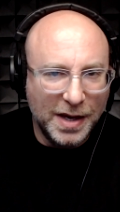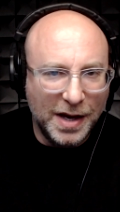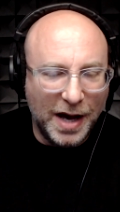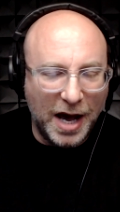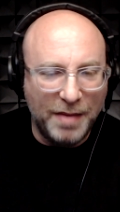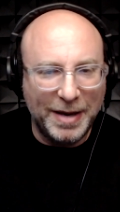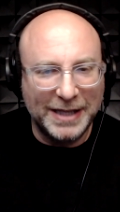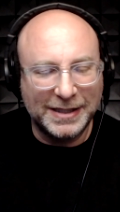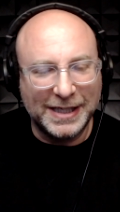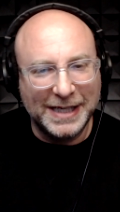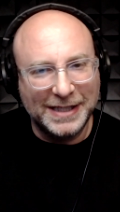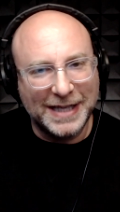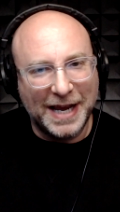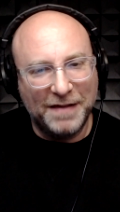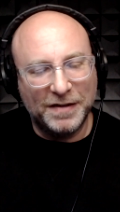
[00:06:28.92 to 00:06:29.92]
I'm Anthony
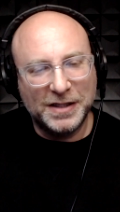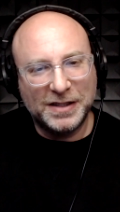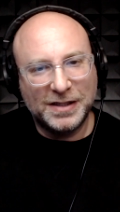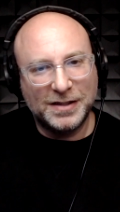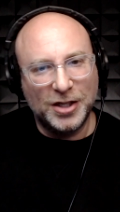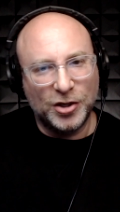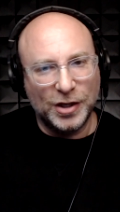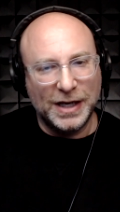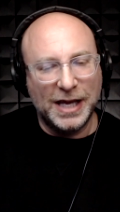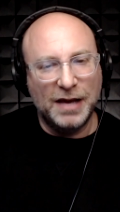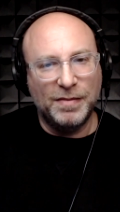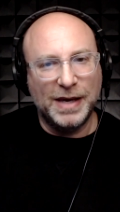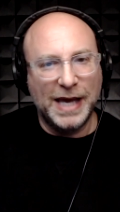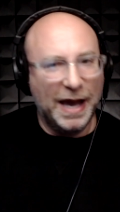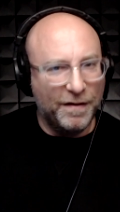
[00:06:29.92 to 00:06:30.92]
Davis. You can hear
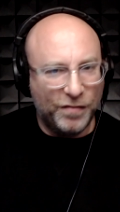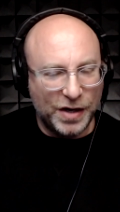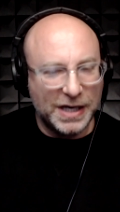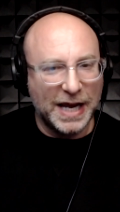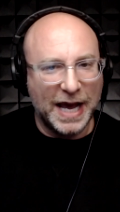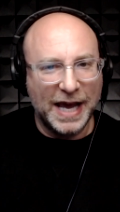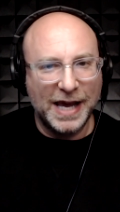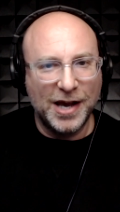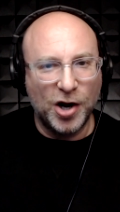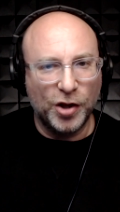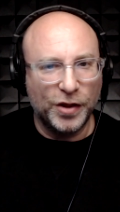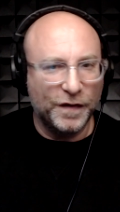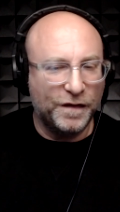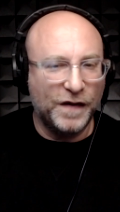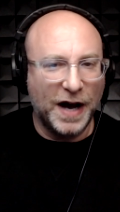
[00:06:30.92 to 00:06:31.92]
me every day on
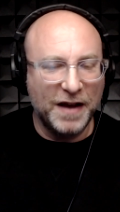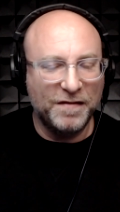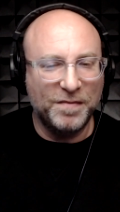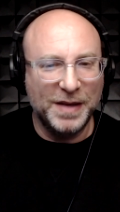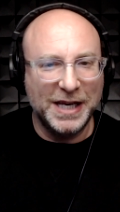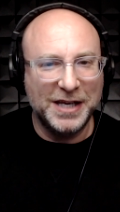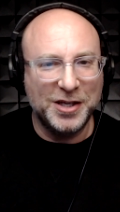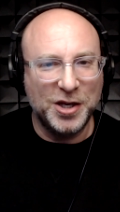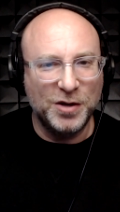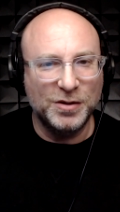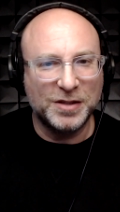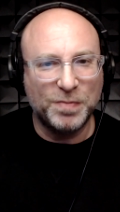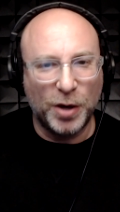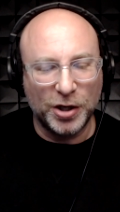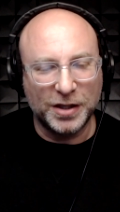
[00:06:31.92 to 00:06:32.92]
the 5 Minute
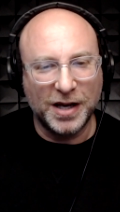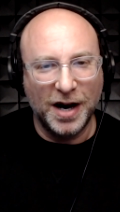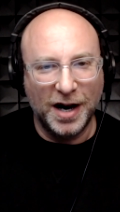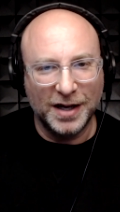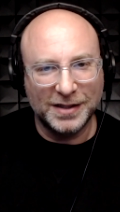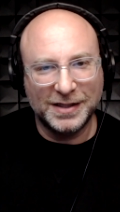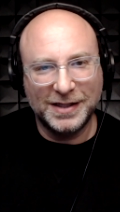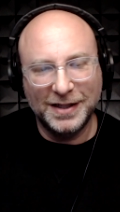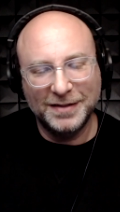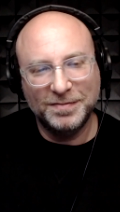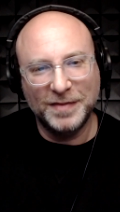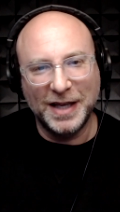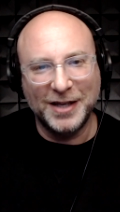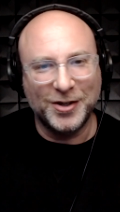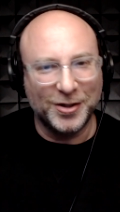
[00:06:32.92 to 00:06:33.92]
News podcast
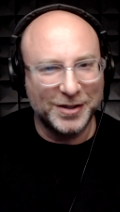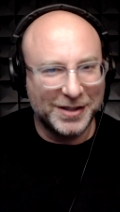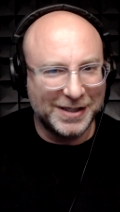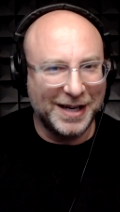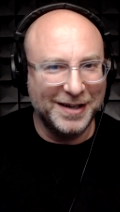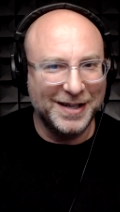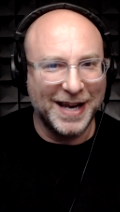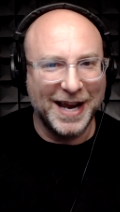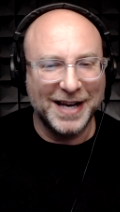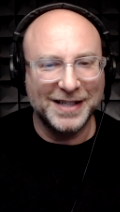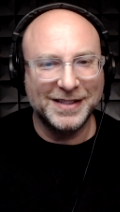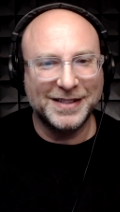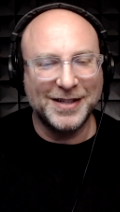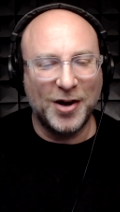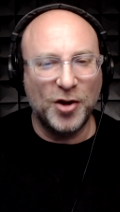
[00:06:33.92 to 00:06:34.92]
and on
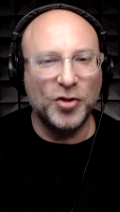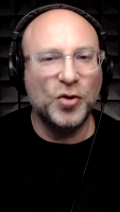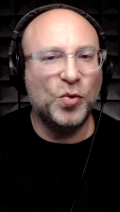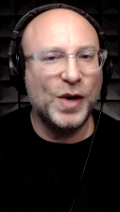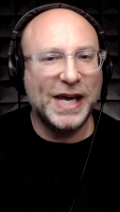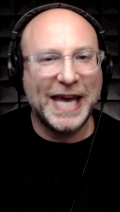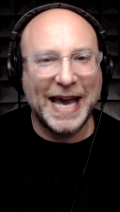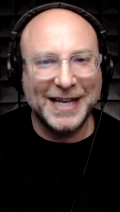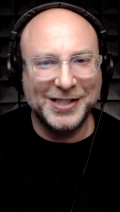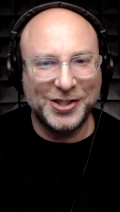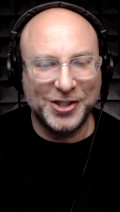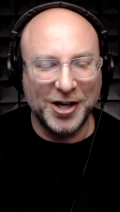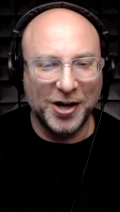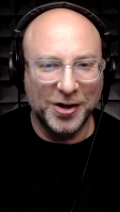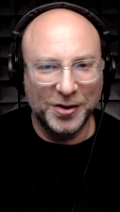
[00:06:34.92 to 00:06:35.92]
Sundays on the Weekend
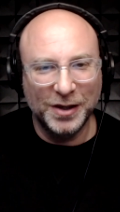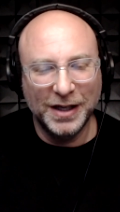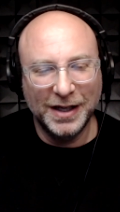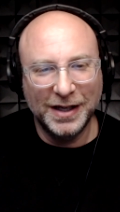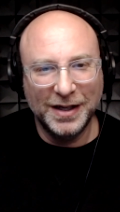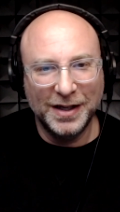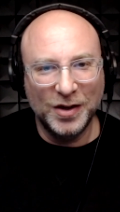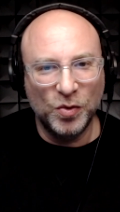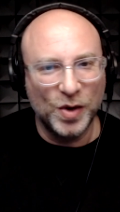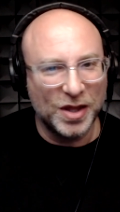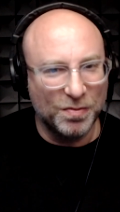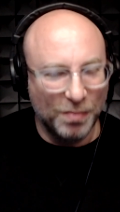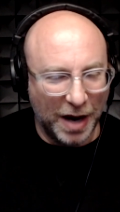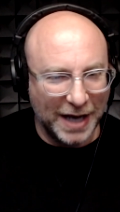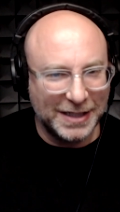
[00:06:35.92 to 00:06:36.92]
Show with
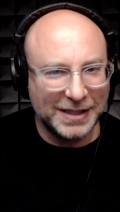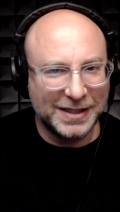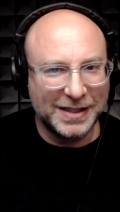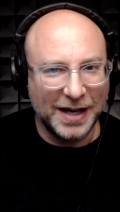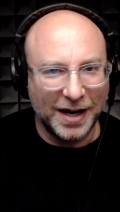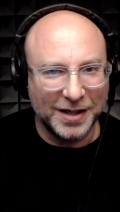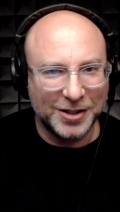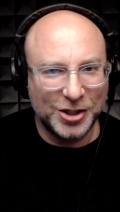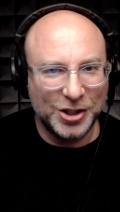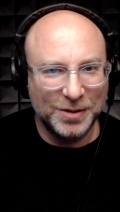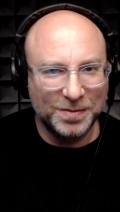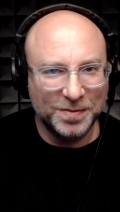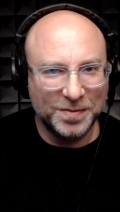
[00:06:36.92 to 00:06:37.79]
Midas Touch.